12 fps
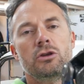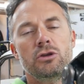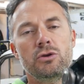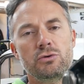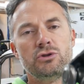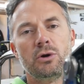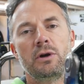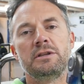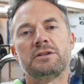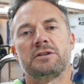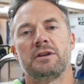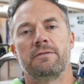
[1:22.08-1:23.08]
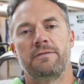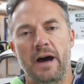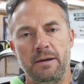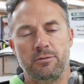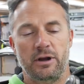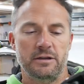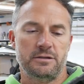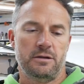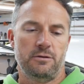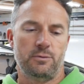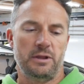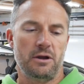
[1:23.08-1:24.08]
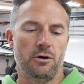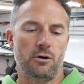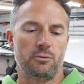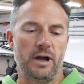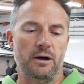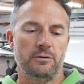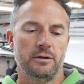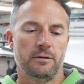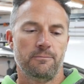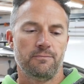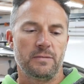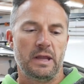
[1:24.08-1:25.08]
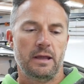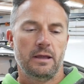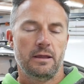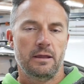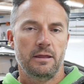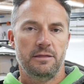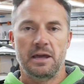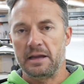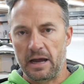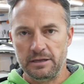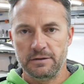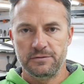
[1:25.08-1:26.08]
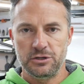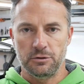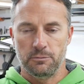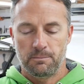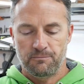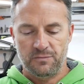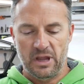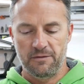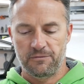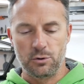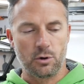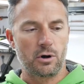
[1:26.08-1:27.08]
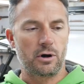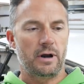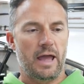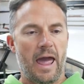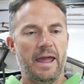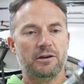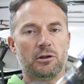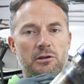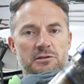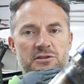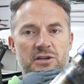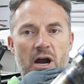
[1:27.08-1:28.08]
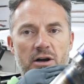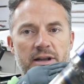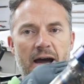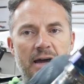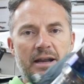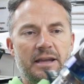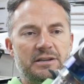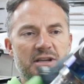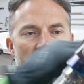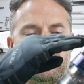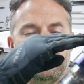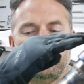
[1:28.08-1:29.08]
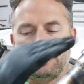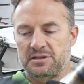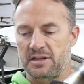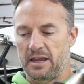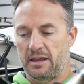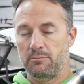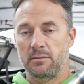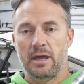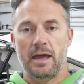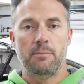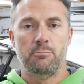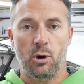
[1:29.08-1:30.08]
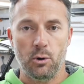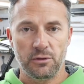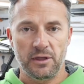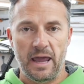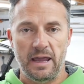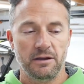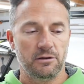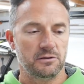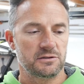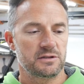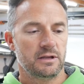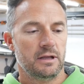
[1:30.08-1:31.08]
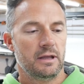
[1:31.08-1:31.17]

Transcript: U-joints vibrate when they go around. They kind of do if your angles are not exactly the same at both angles,